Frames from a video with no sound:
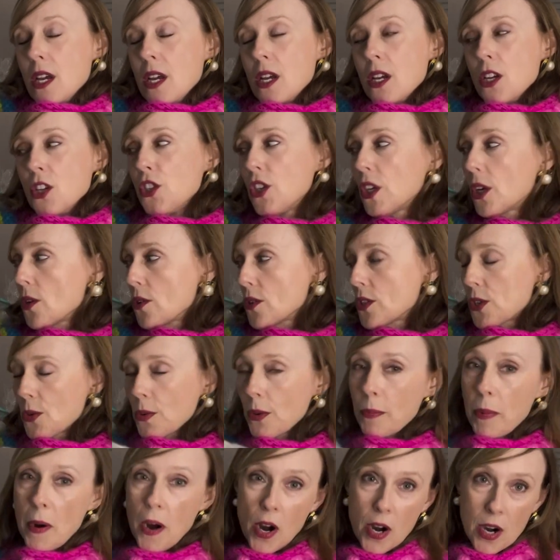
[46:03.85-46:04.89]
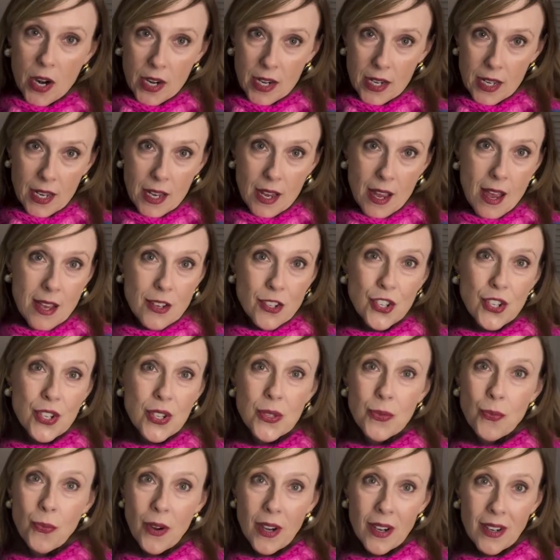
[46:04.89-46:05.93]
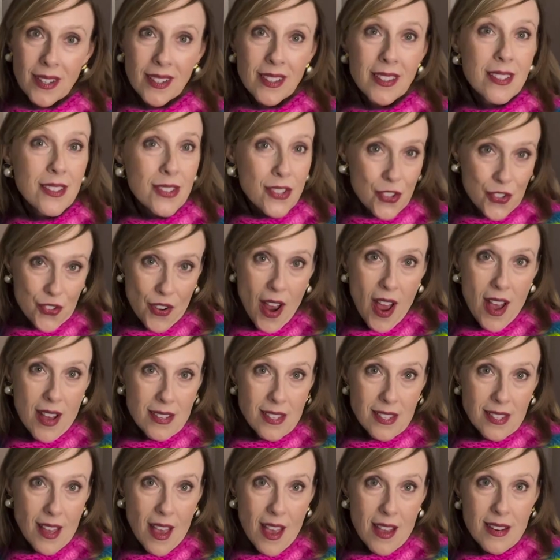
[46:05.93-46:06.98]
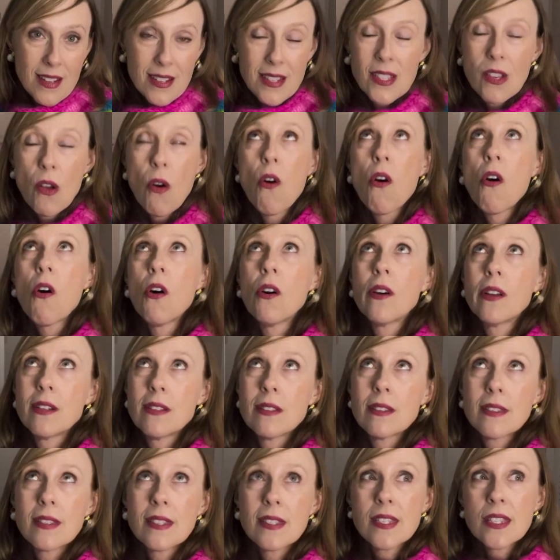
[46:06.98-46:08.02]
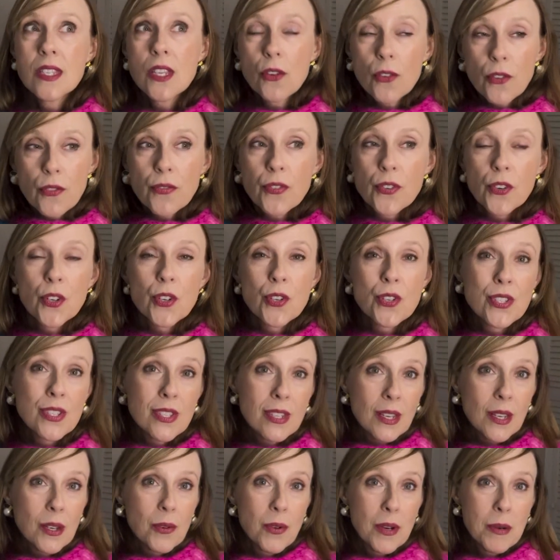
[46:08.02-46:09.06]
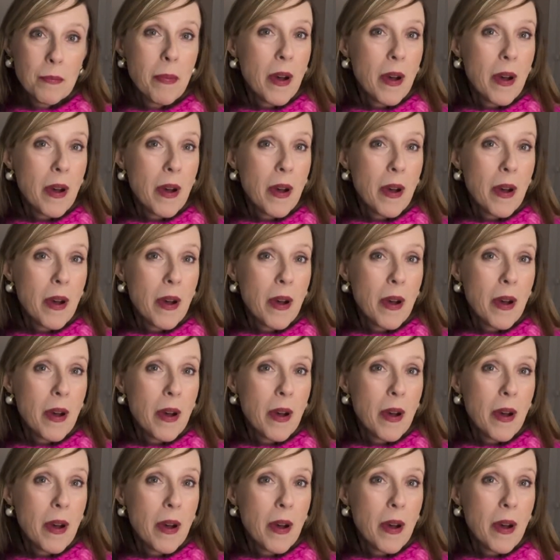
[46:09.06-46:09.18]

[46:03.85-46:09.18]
She goes to a party and she's wearing this dress, and it's all in silver sequin